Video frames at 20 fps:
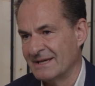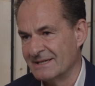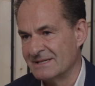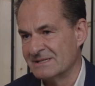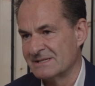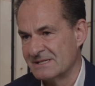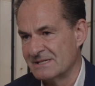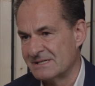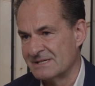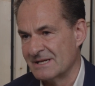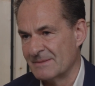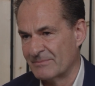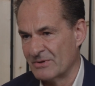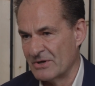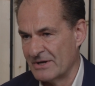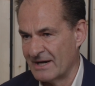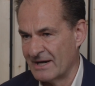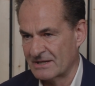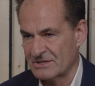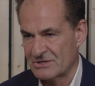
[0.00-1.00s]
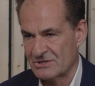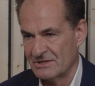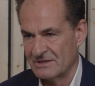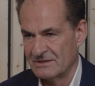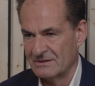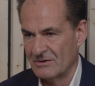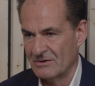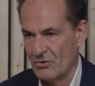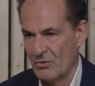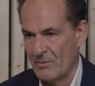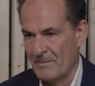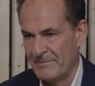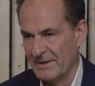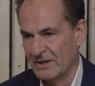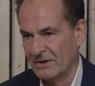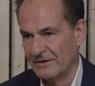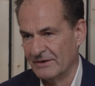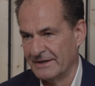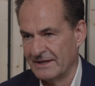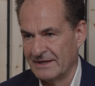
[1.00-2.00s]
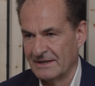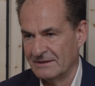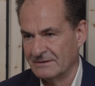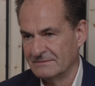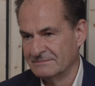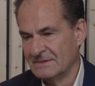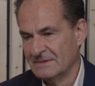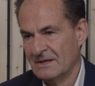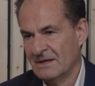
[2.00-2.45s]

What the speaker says: existing production or building